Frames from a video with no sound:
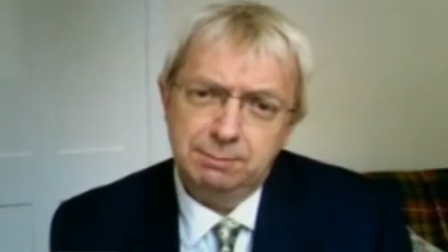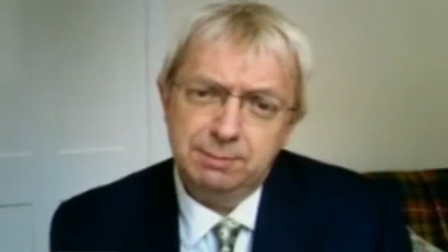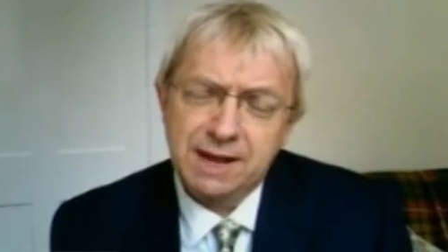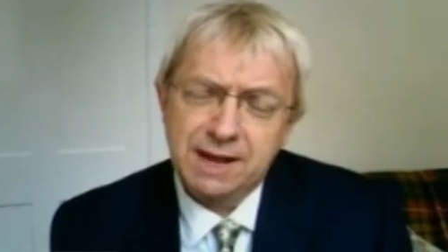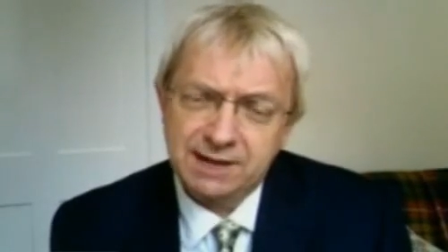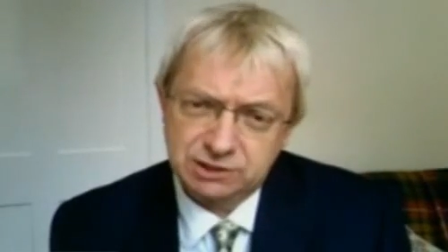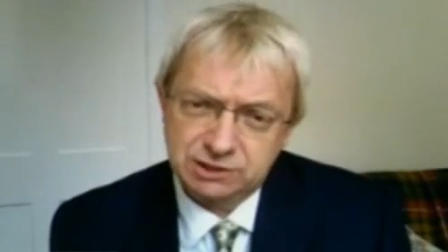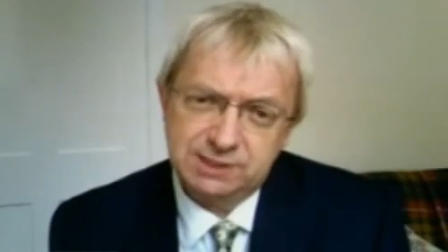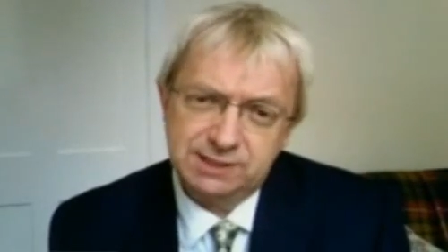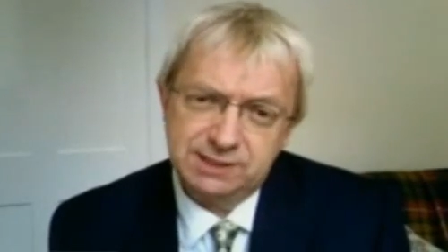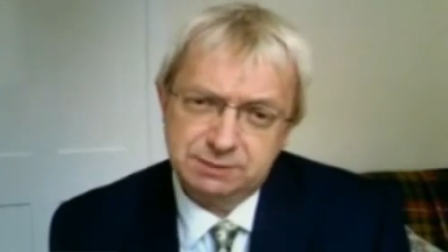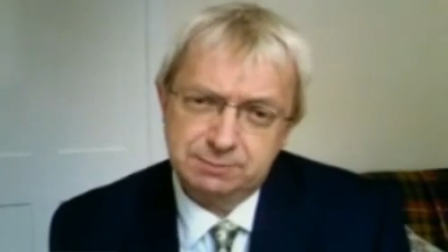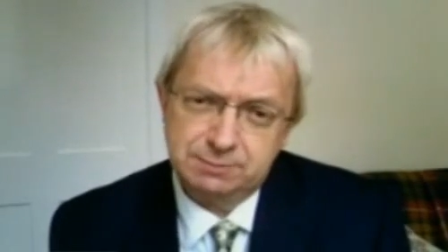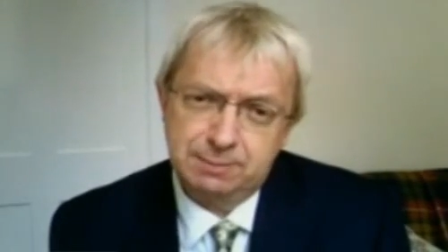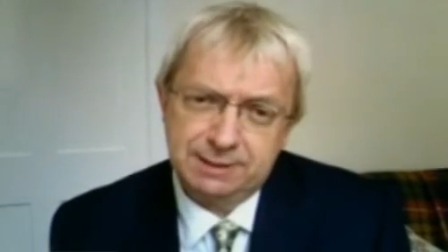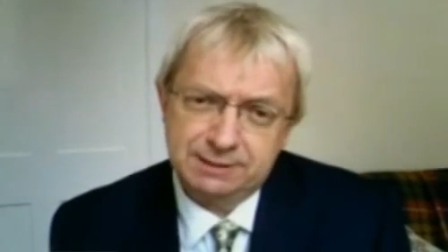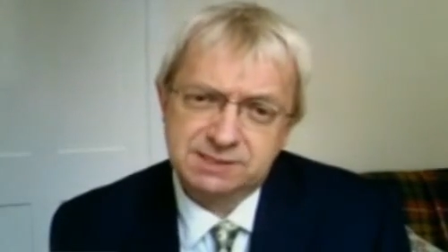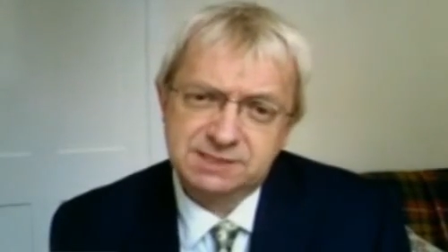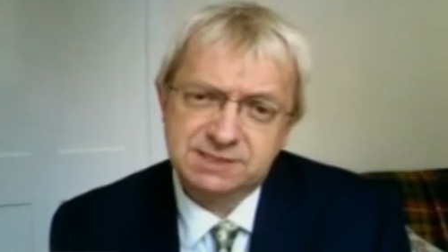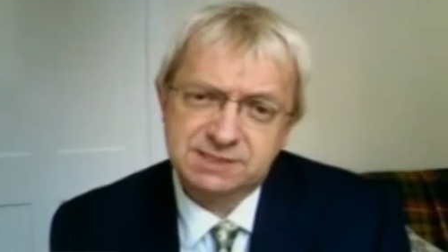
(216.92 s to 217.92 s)
But actually there's
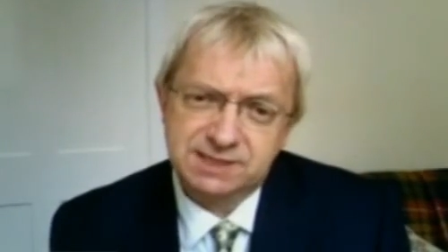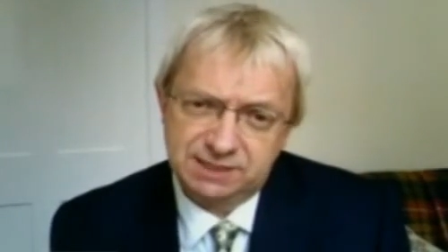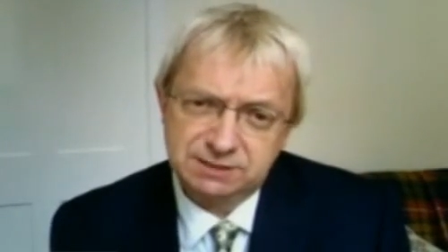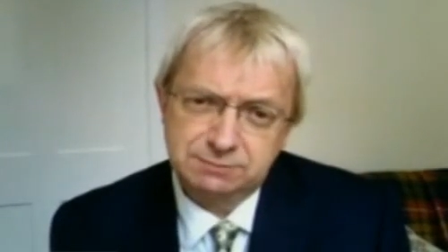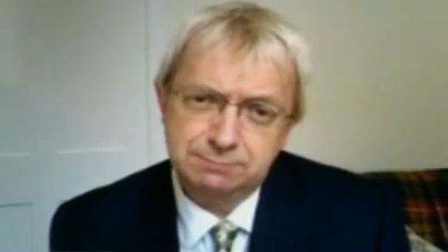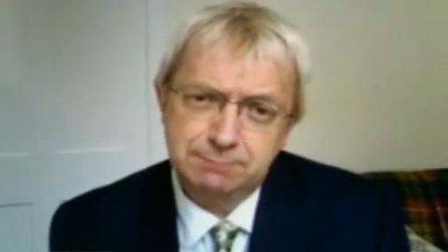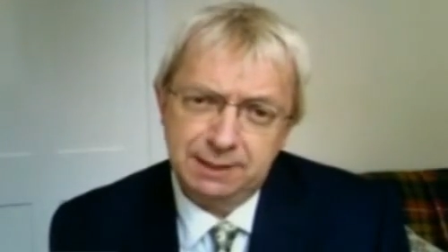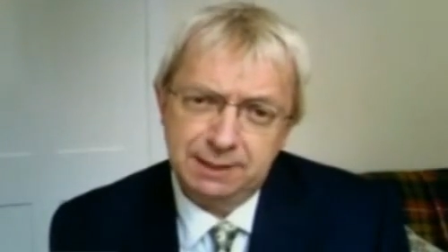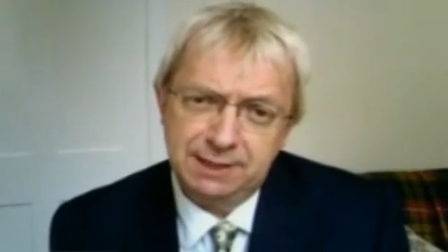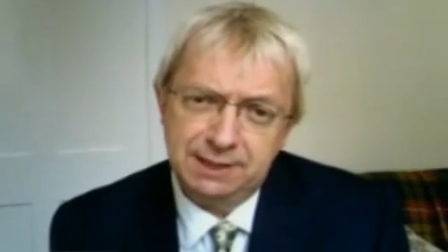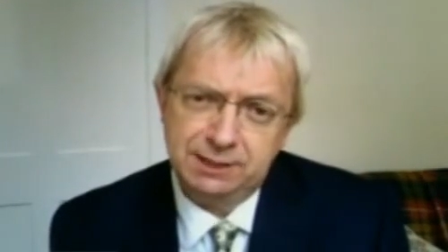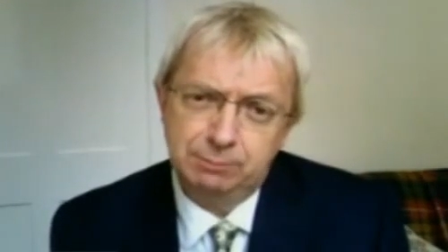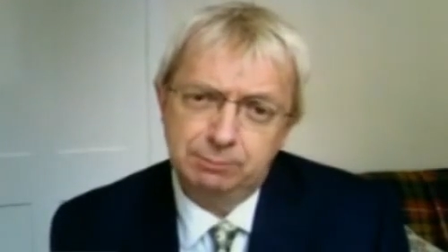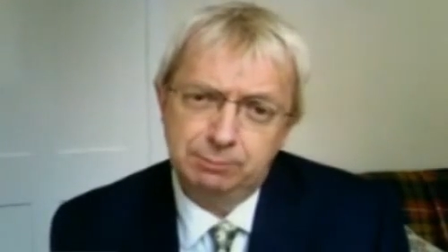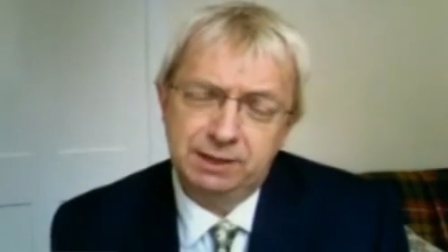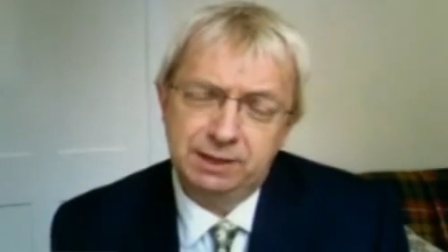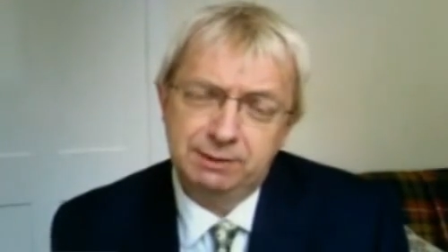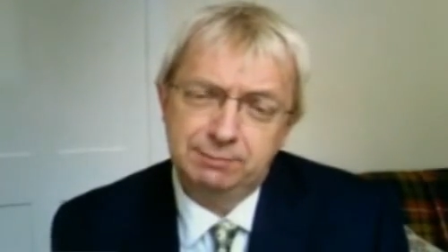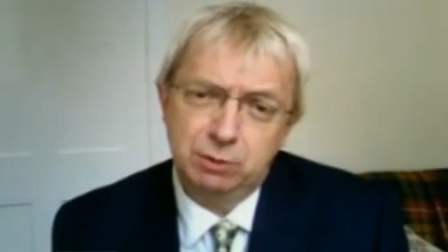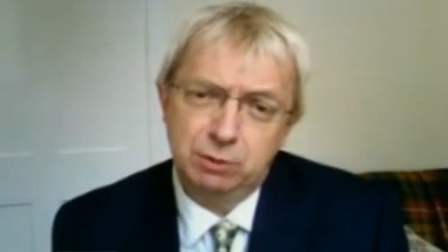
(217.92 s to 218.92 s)
about 6 million
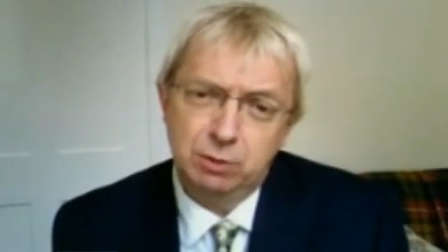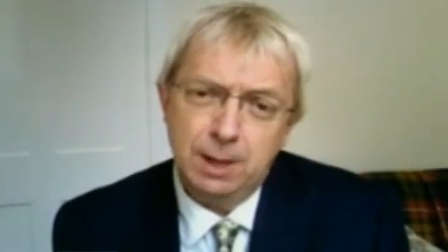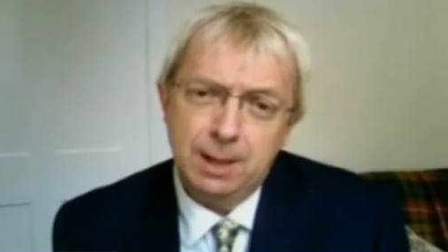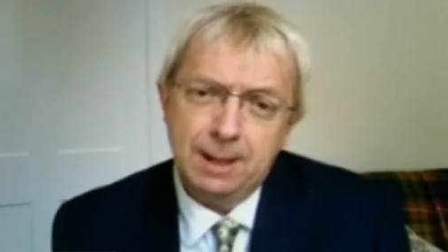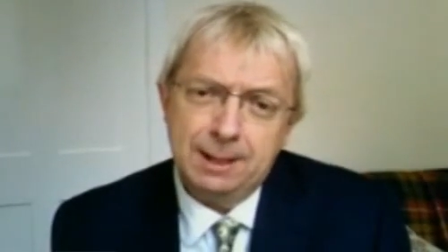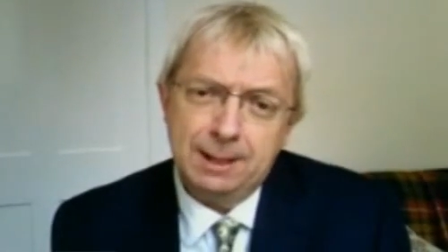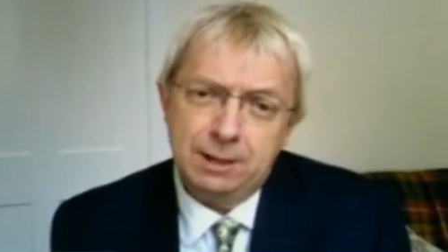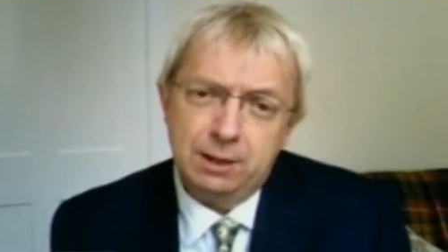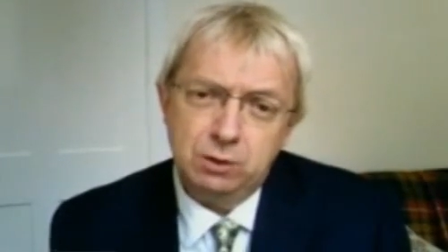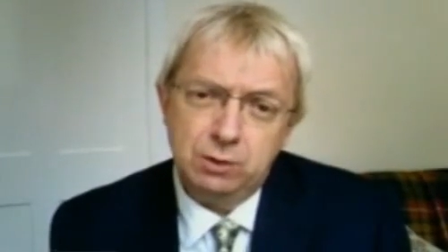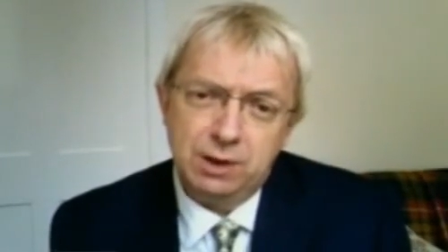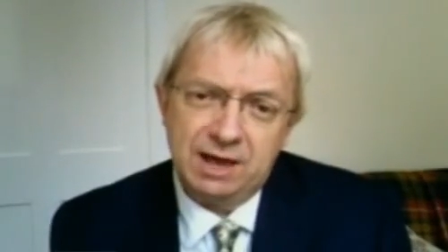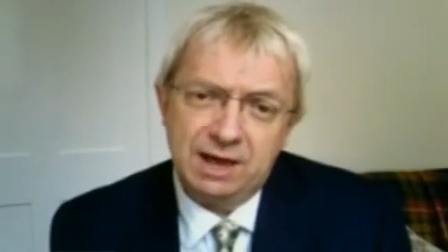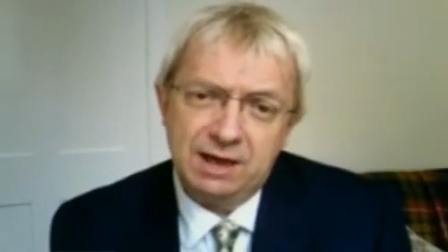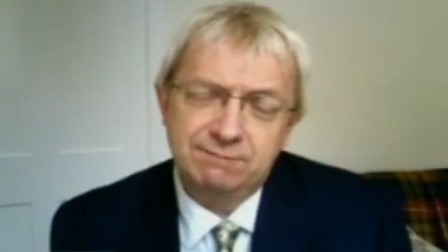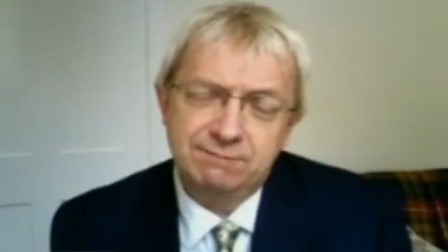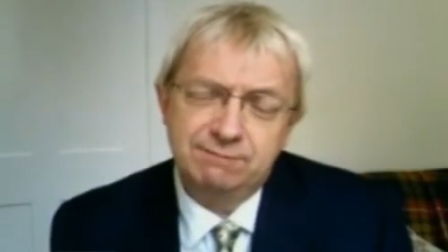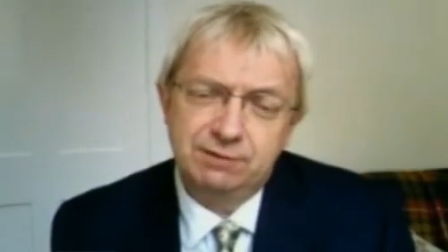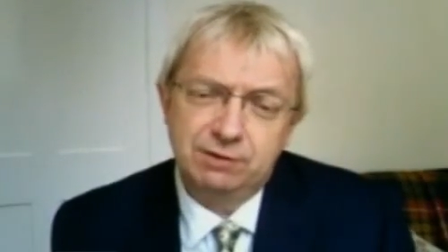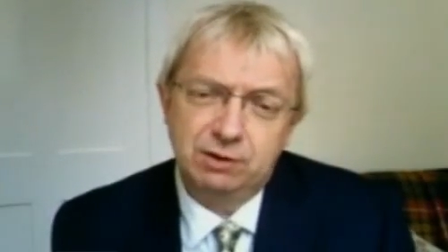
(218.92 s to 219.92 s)
people who
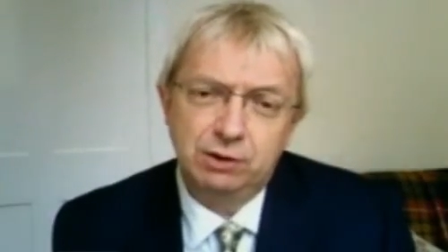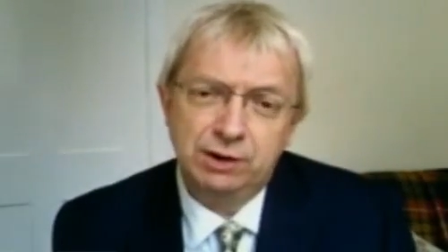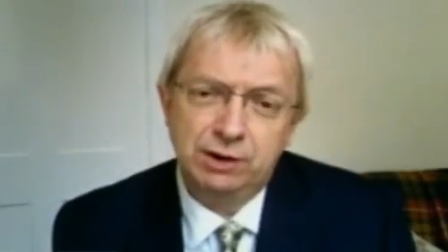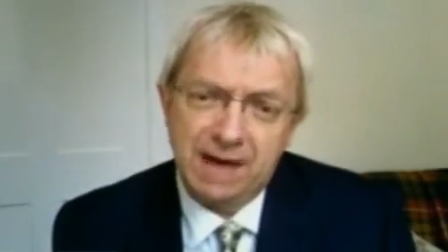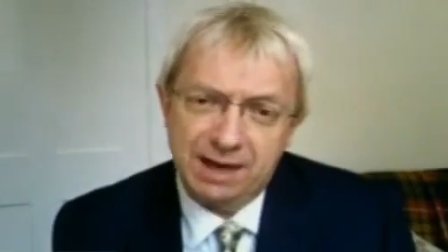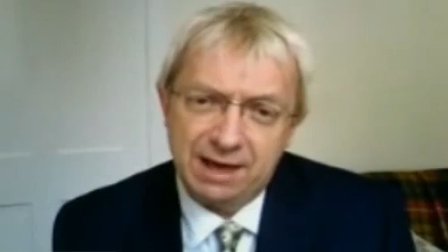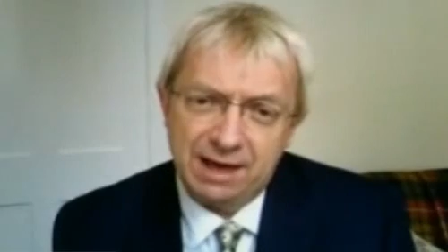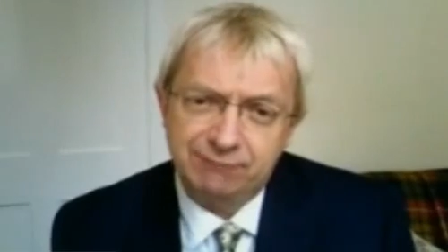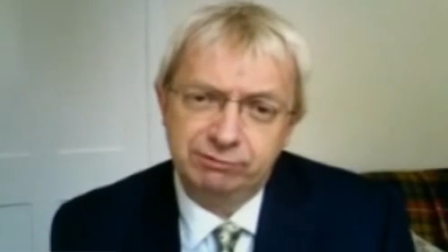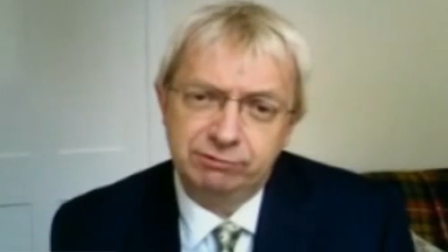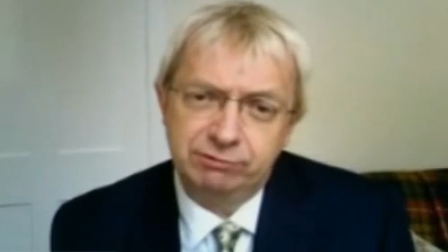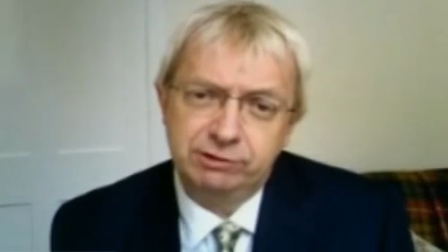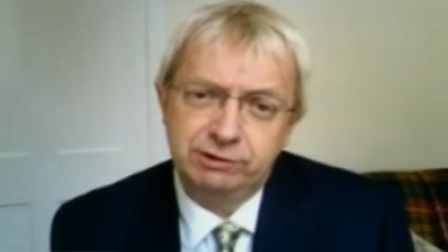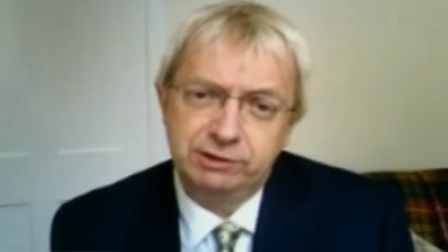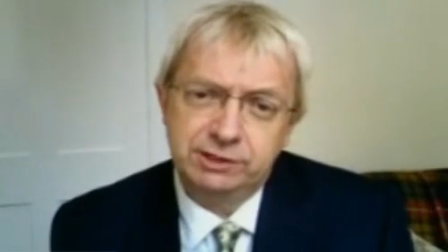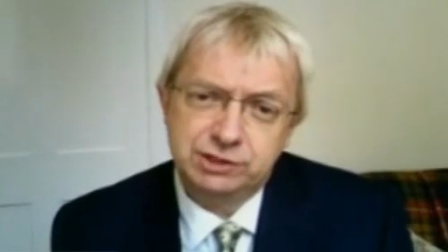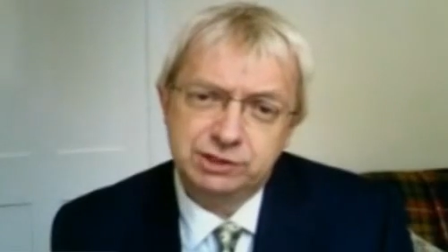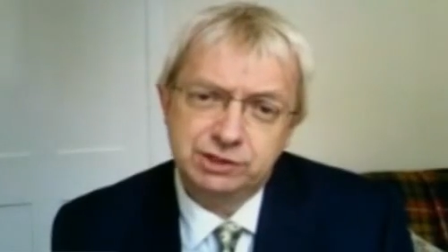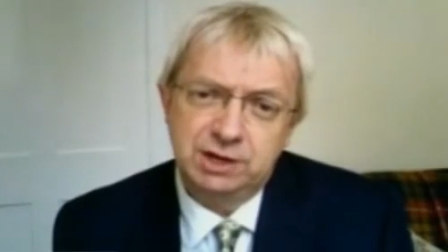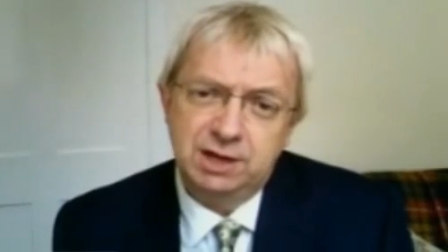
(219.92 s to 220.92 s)
have, on
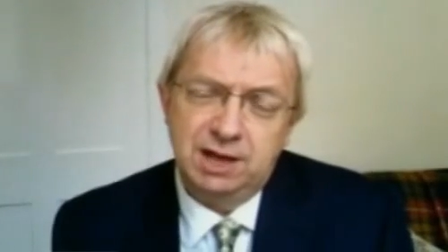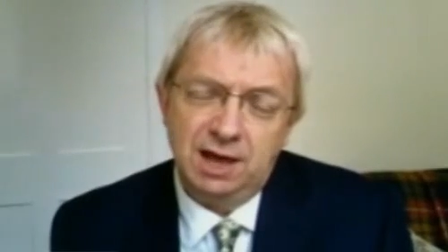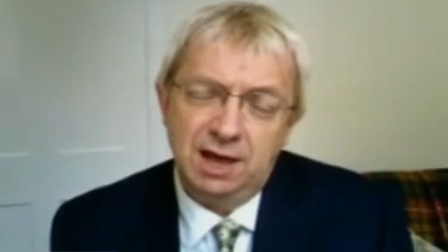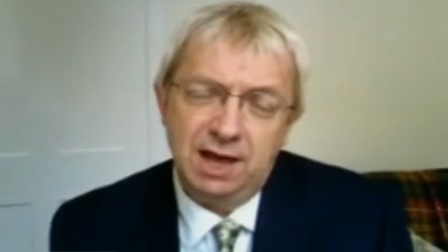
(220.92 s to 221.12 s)
average,